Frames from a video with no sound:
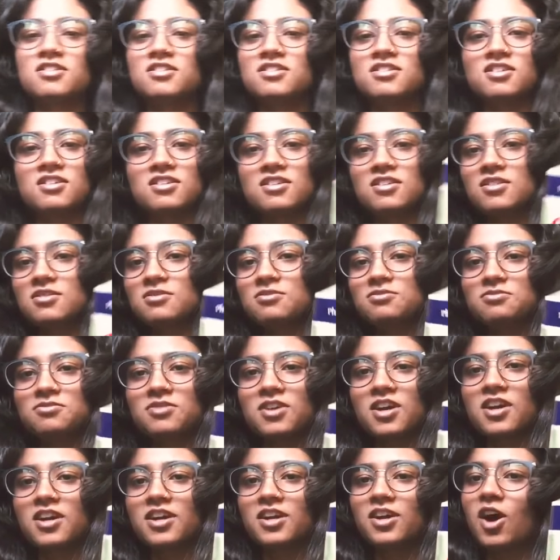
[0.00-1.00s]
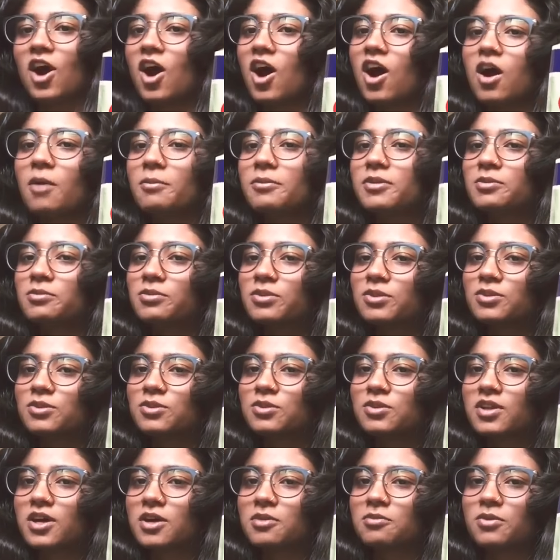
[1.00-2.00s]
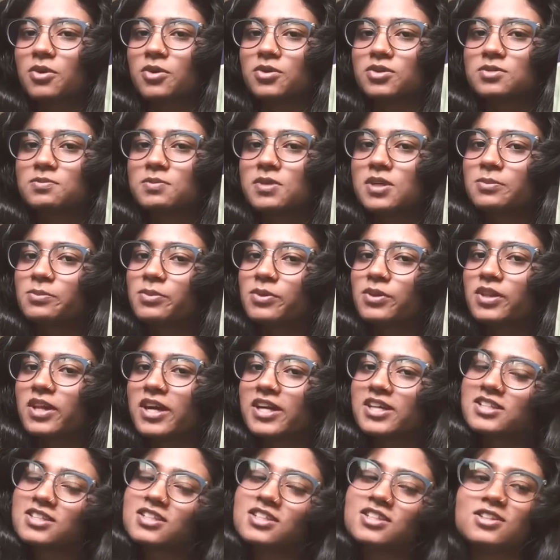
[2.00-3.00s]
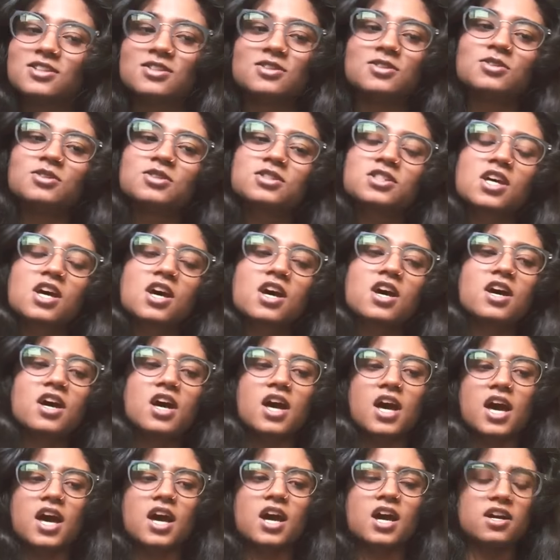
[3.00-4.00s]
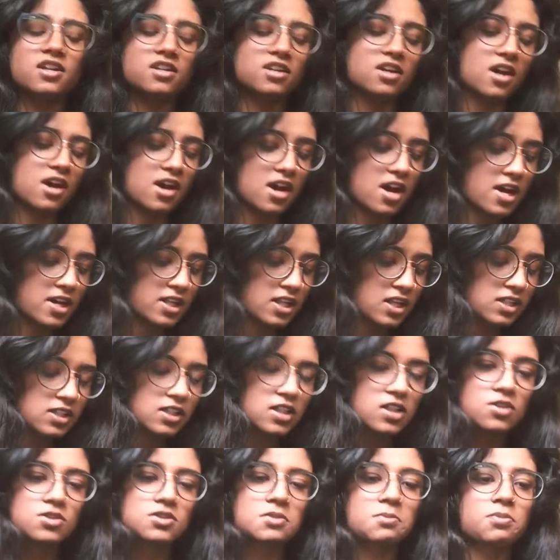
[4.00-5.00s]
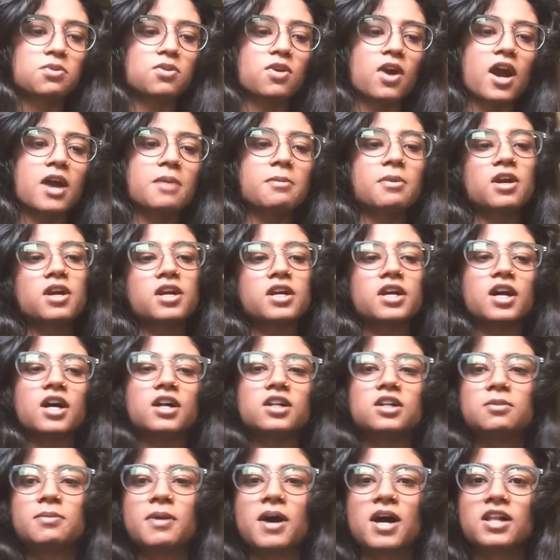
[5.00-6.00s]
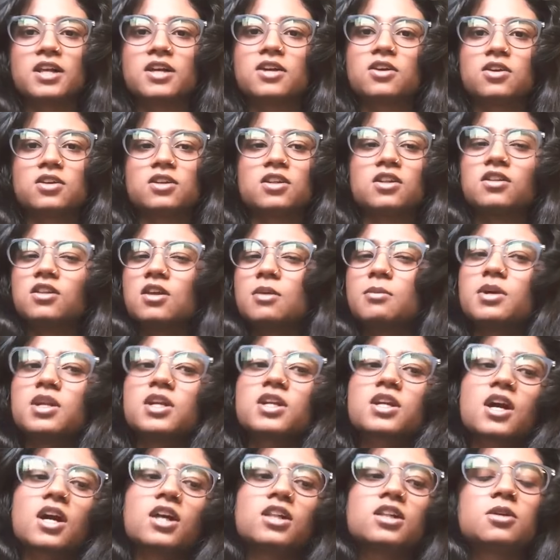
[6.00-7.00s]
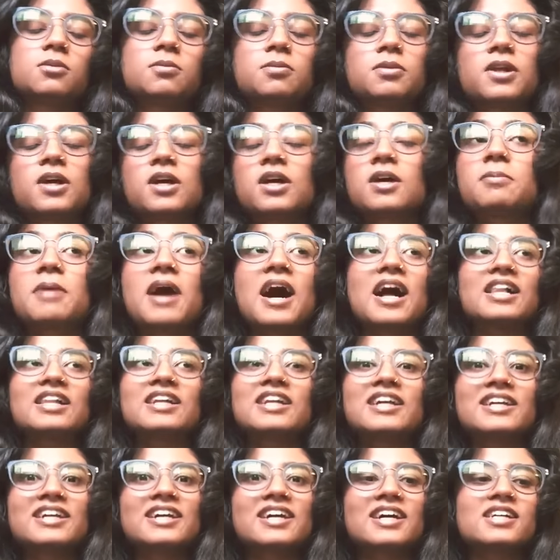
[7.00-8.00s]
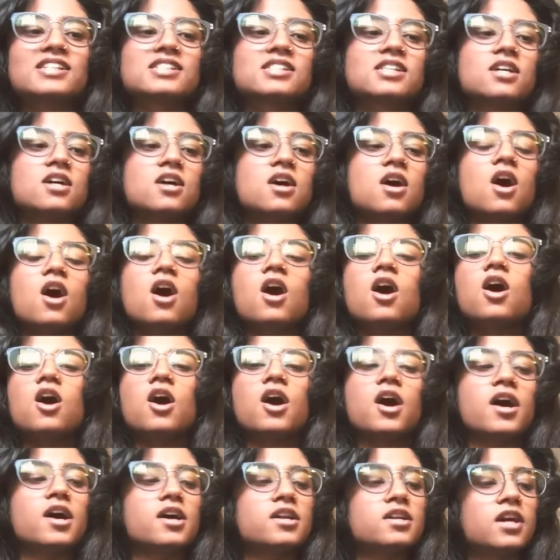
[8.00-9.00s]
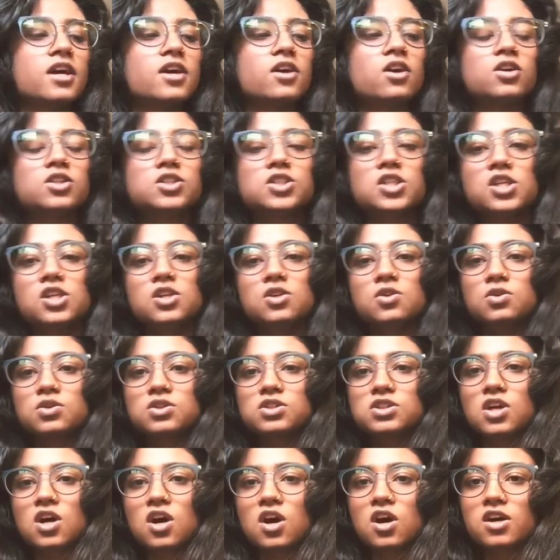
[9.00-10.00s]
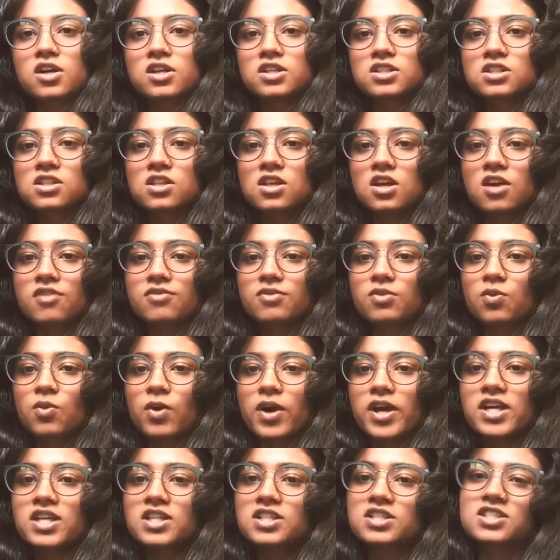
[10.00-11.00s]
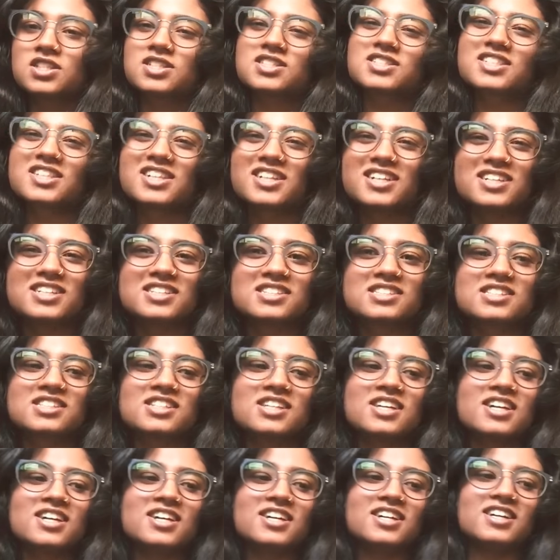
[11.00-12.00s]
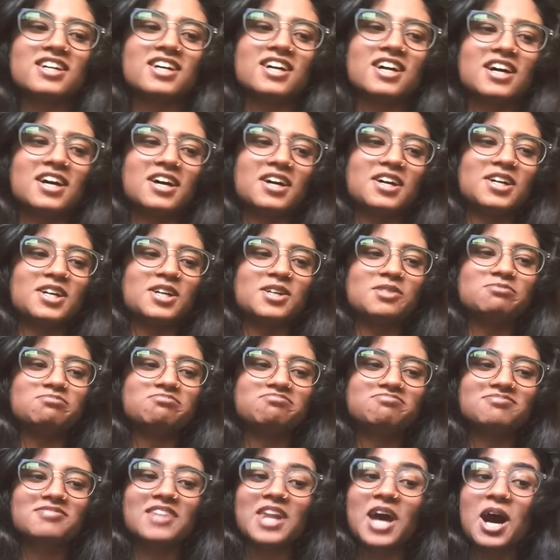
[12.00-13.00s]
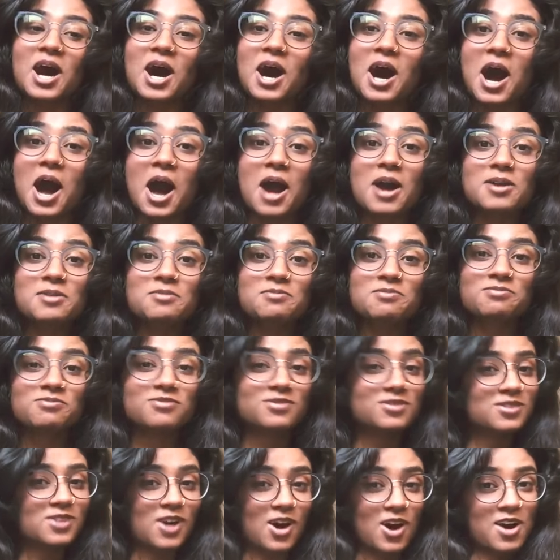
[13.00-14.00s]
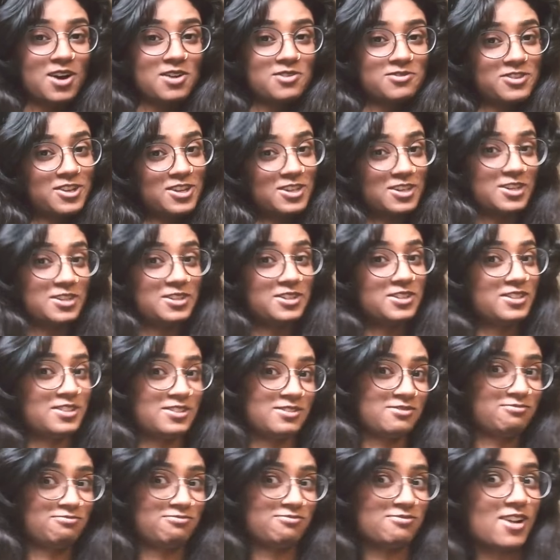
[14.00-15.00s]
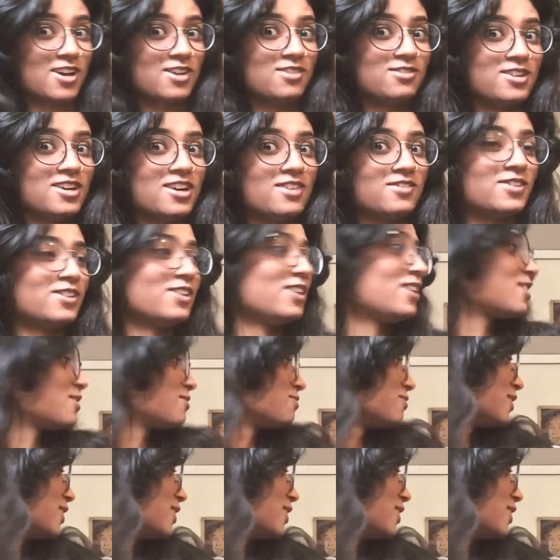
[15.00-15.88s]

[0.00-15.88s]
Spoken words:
the very common blue that most people like to use. And I like to use a primary color palette, or the limited color palette, I guess. And I also use the Artist Loft White just because I'm not very, I don't have a lot of